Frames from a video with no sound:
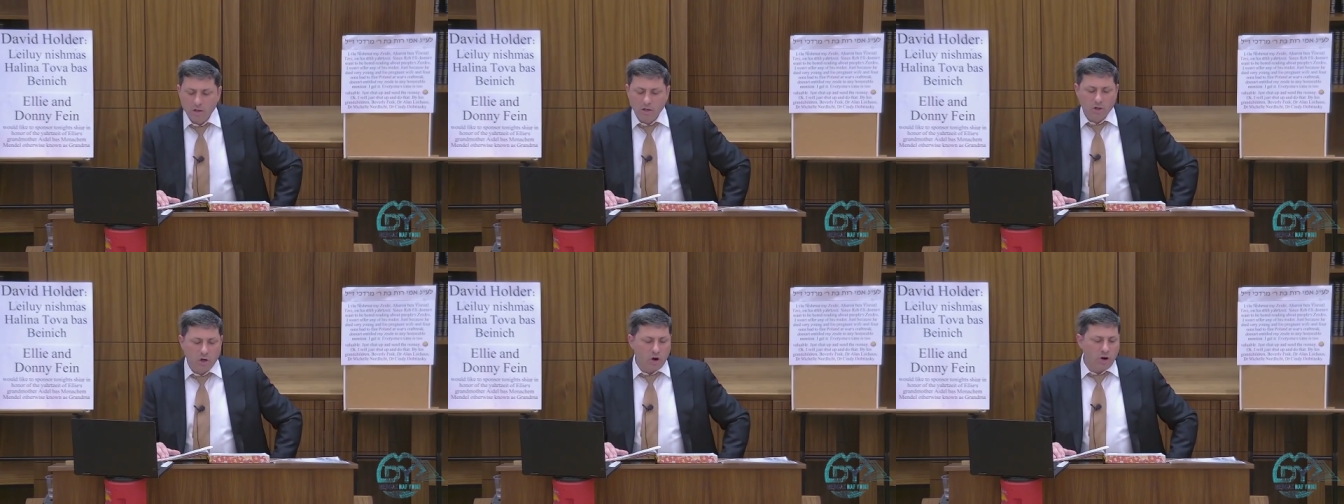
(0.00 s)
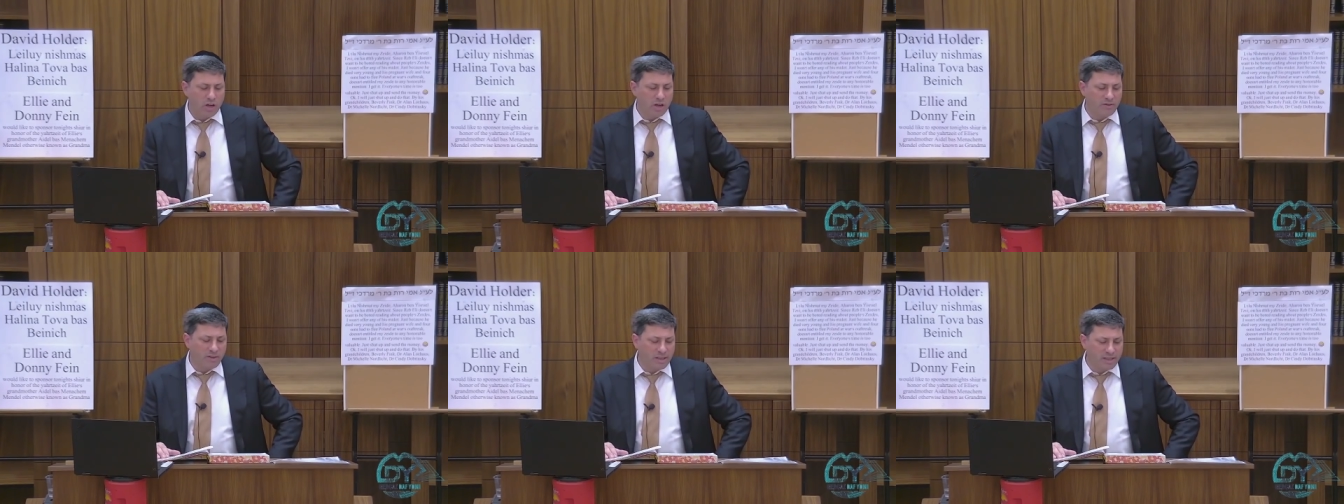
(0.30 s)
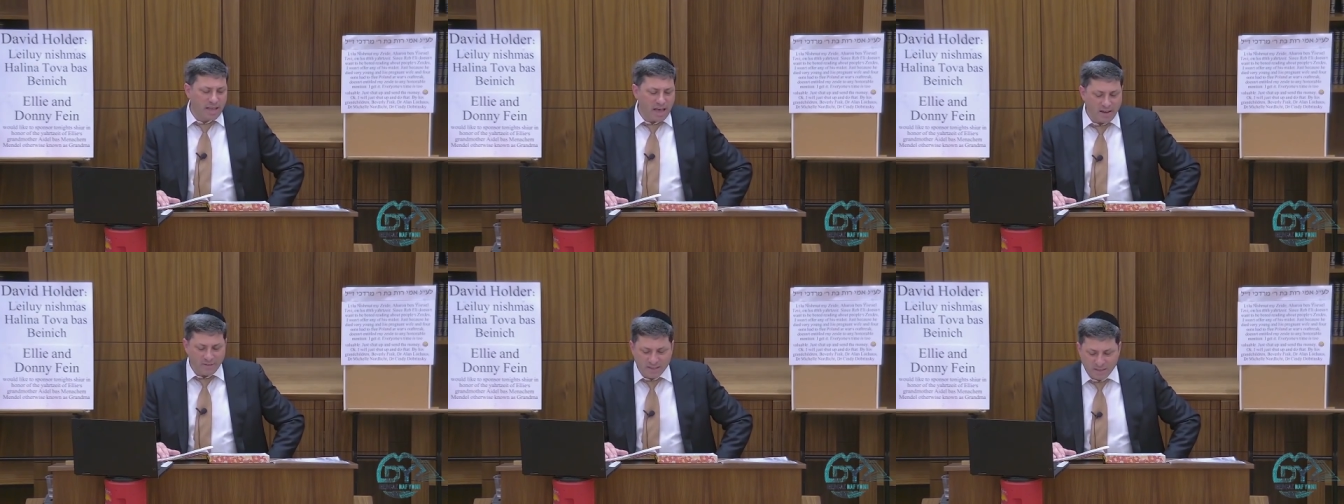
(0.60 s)
Turning of the
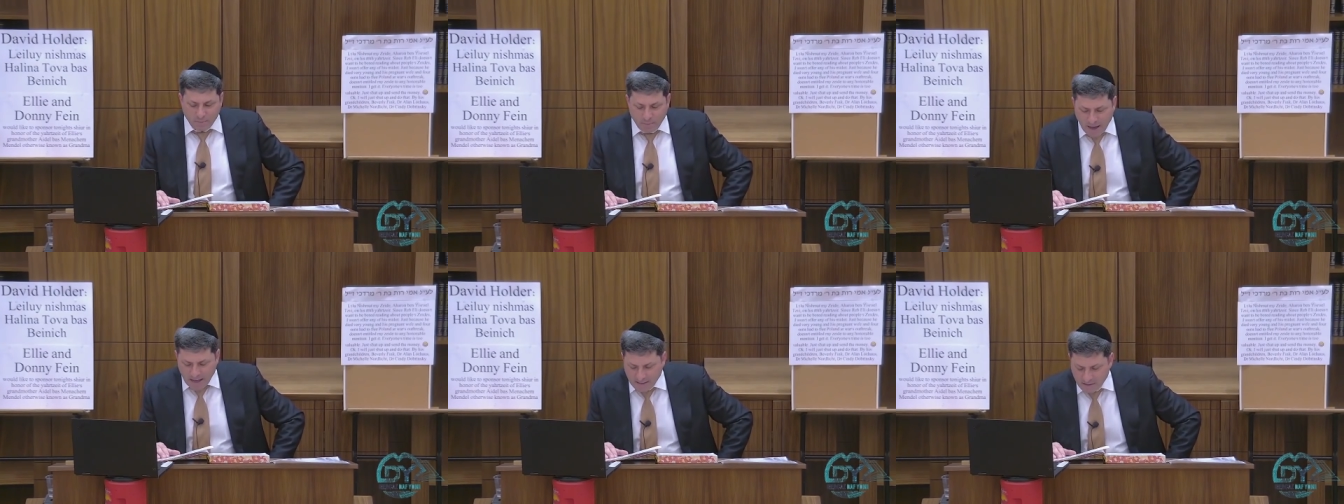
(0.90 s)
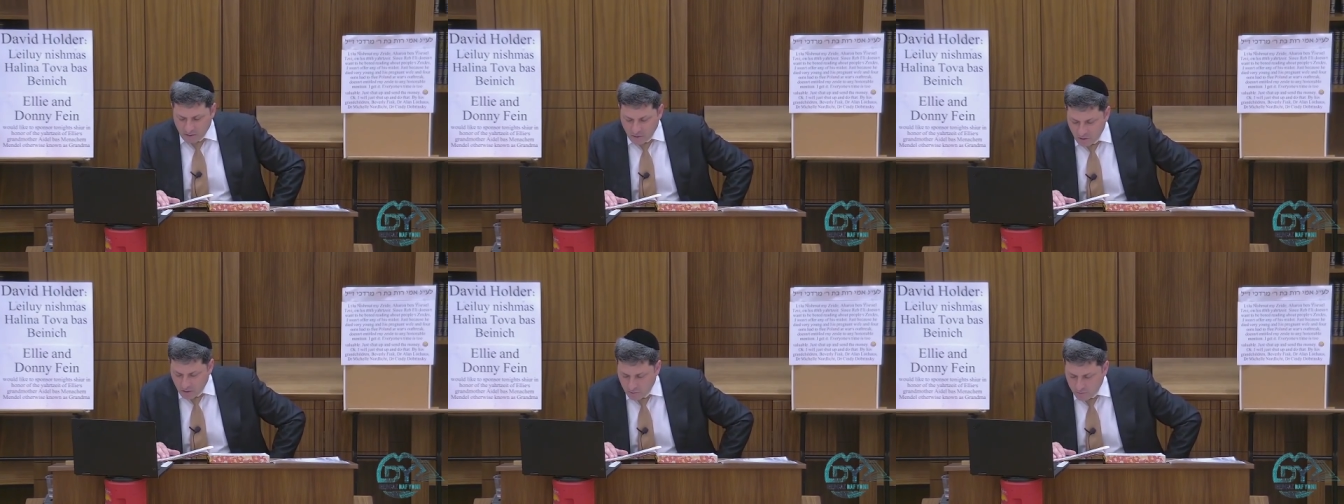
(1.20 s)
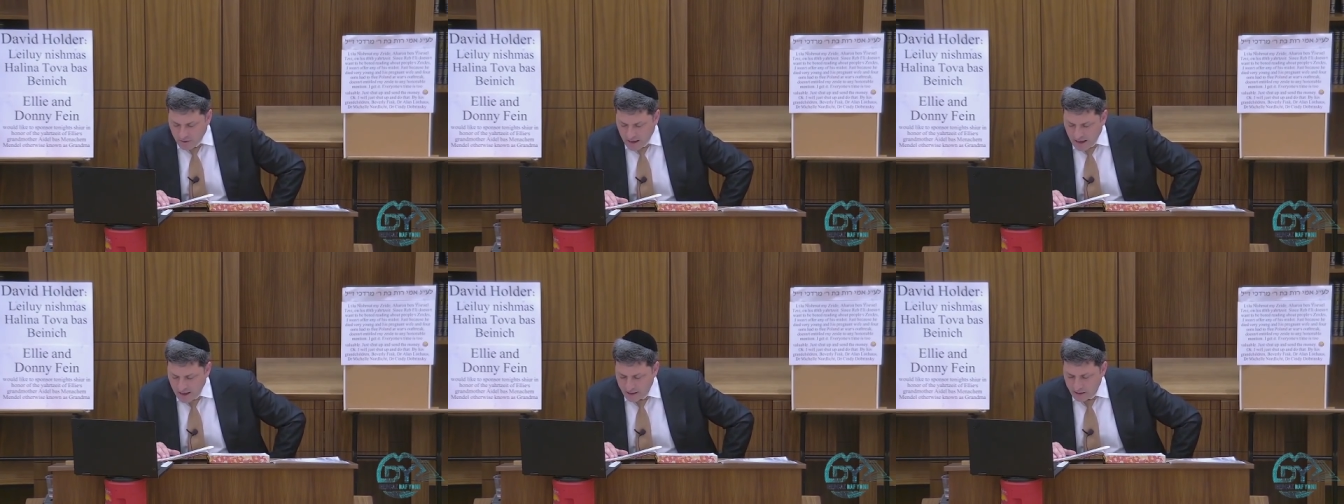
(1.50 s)
daf
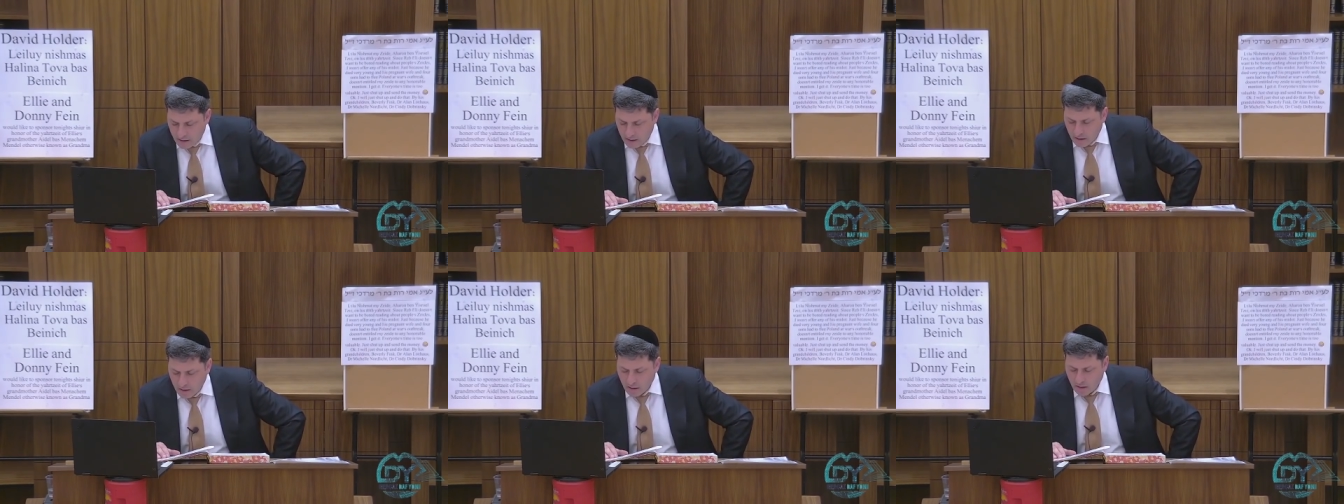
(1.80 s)
sponsored by